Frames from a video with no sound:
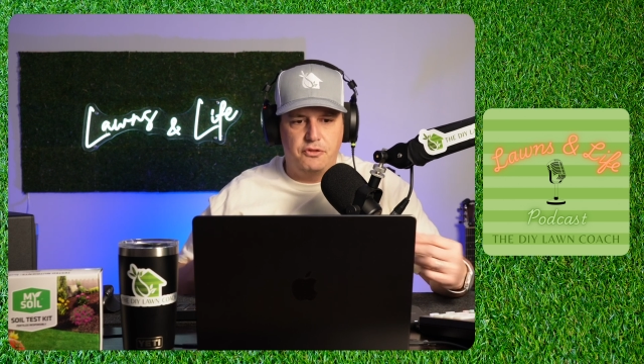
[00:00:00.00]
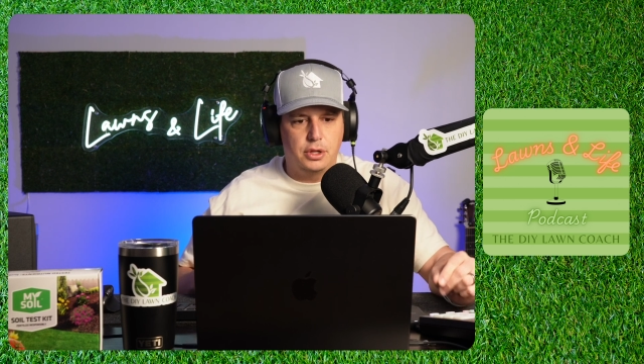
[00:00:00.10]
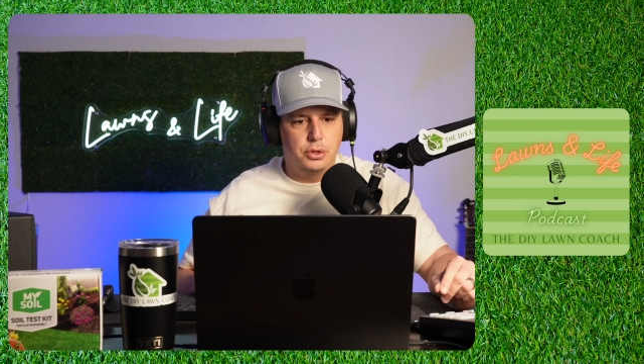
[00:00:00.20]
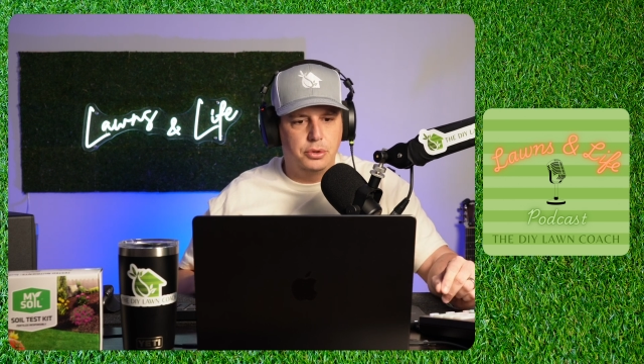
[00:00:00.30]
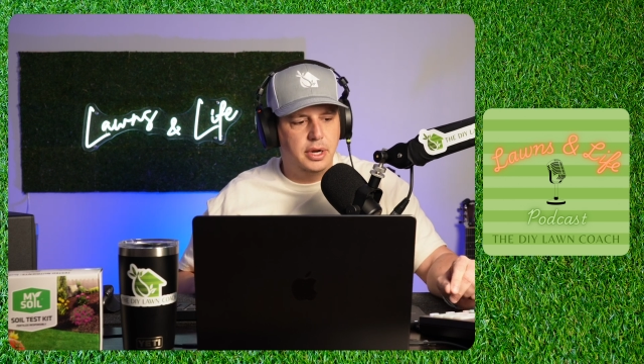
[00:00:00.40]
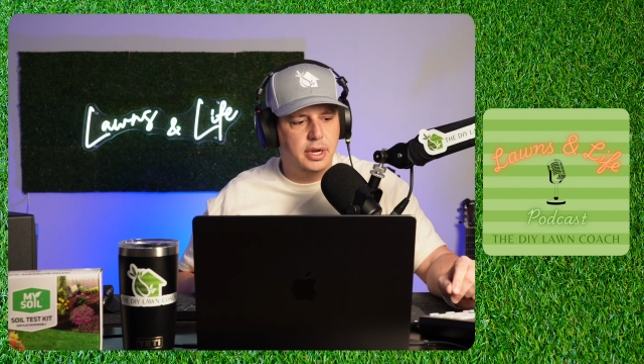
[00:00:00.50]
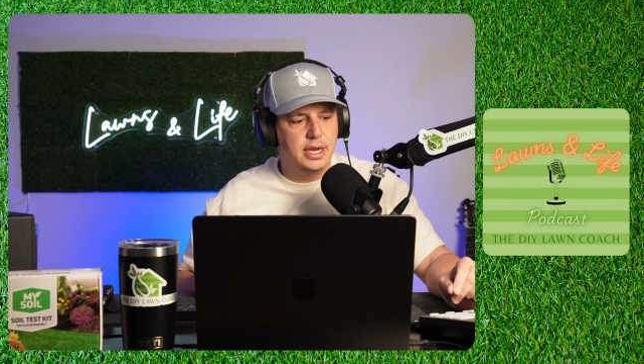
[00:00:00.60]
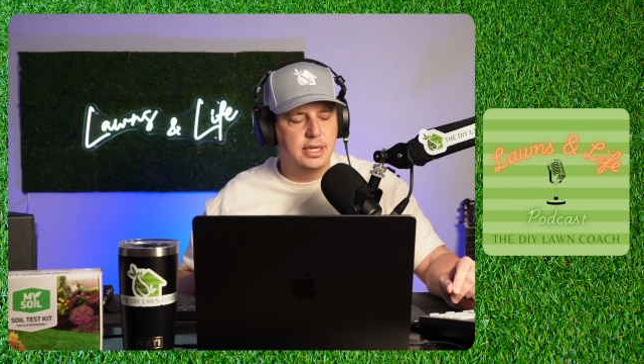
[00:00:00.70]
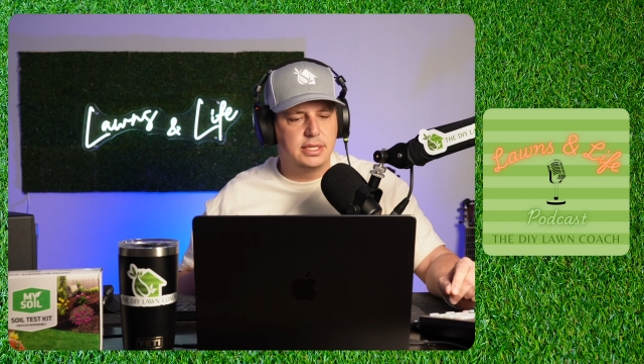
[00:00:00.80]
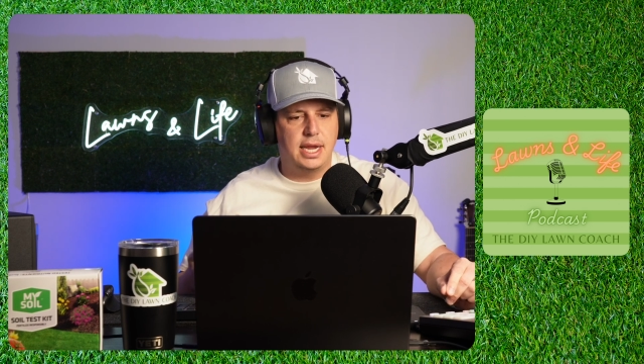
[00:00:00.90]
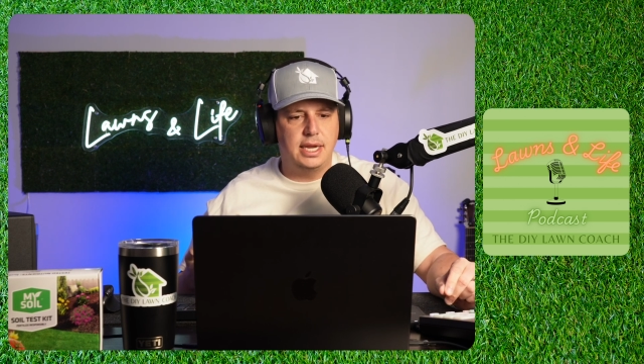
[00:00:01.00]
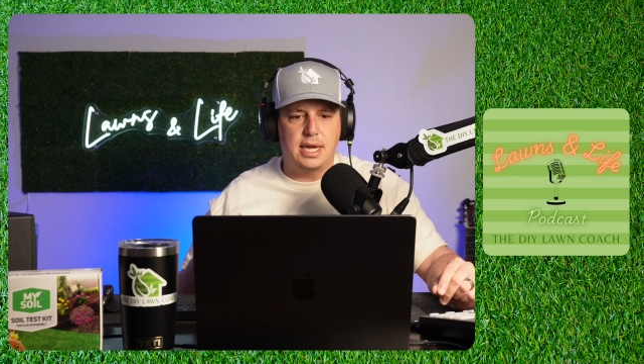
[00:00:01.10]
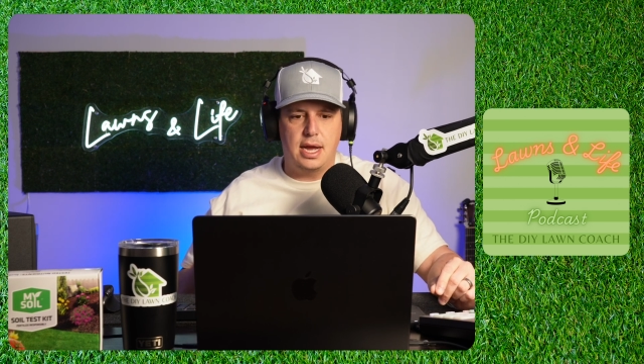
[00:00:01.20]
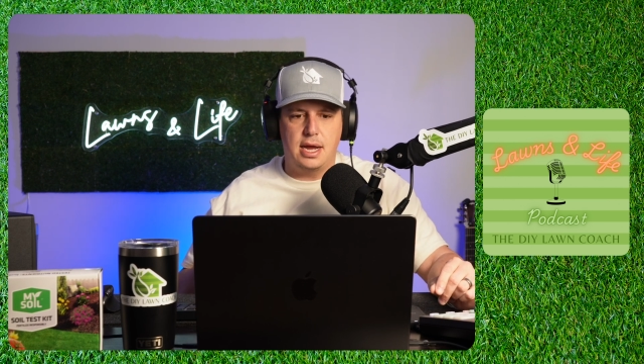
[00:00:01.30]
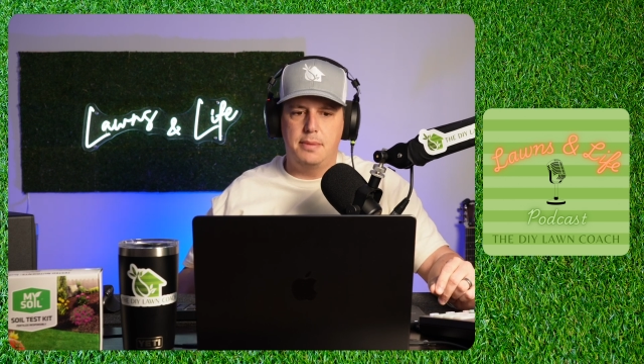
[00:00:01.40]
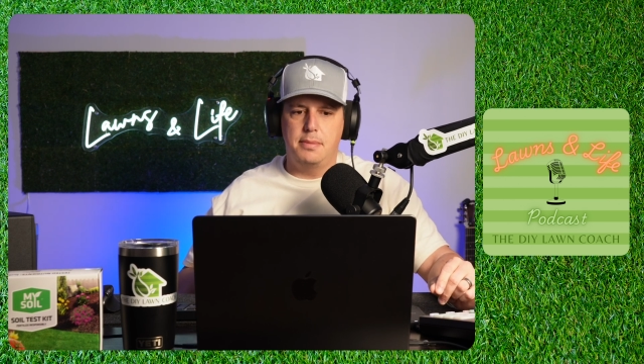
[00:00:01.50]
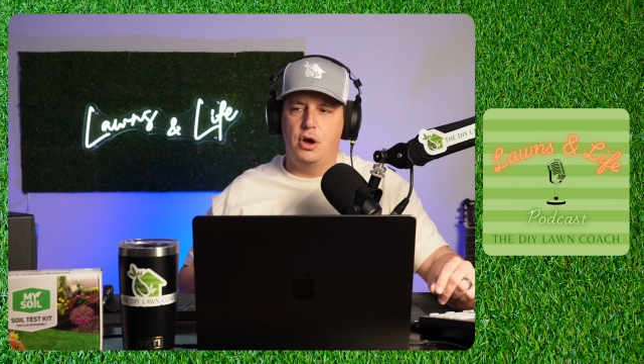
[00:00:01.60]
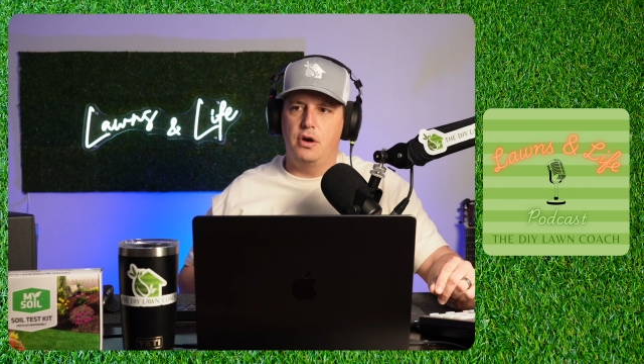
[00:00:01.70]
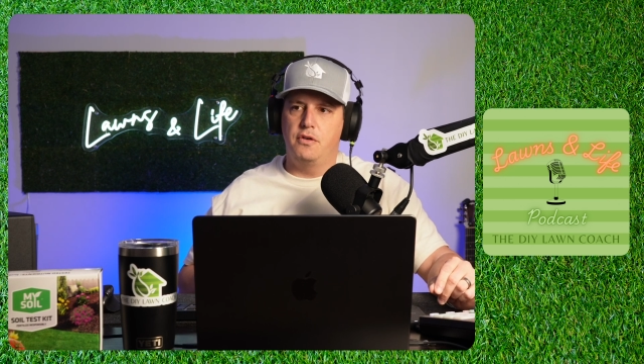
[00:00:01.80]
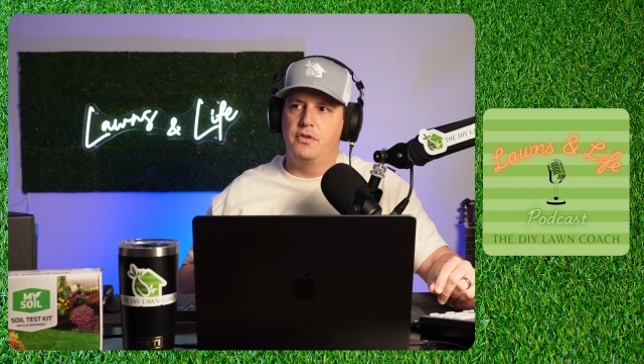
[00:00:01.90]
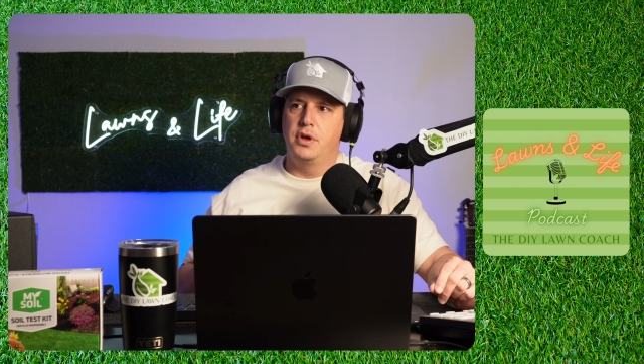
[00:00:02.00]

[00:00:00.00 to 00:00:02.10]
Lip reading: included, it is a time of